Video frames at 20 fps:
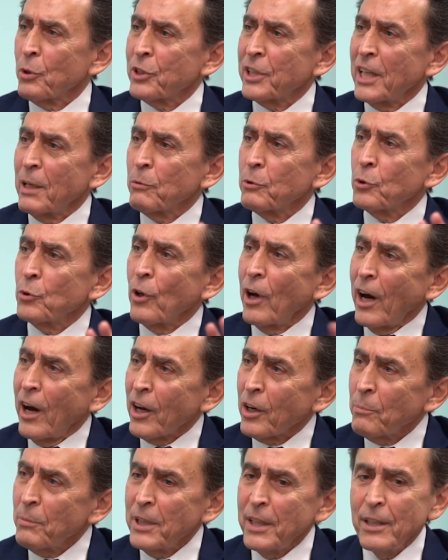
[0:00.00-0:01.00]
we send him to the
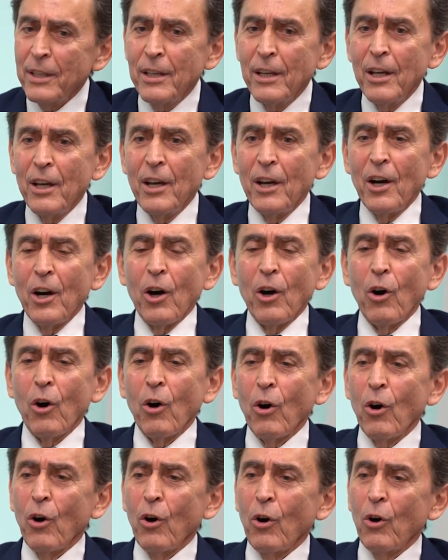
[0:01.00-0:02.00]
army
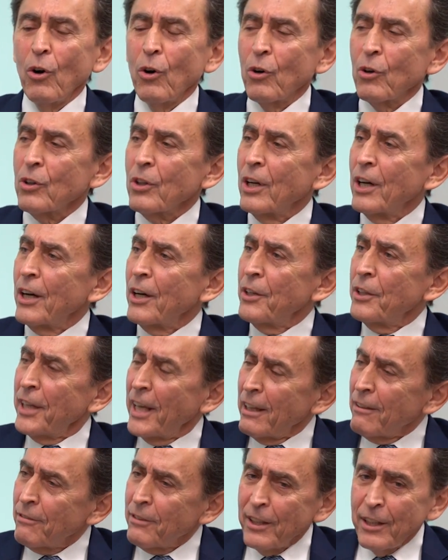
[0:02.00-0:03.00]
or
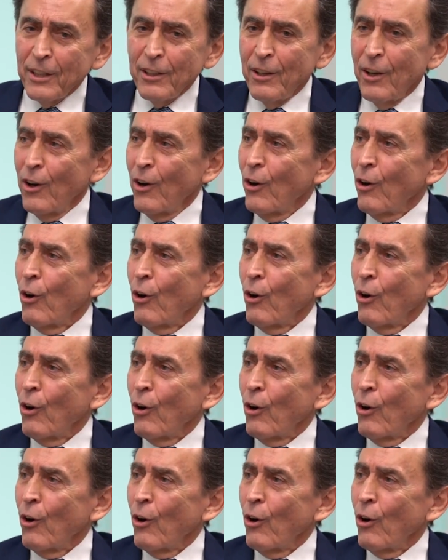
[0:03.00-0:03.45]
Navy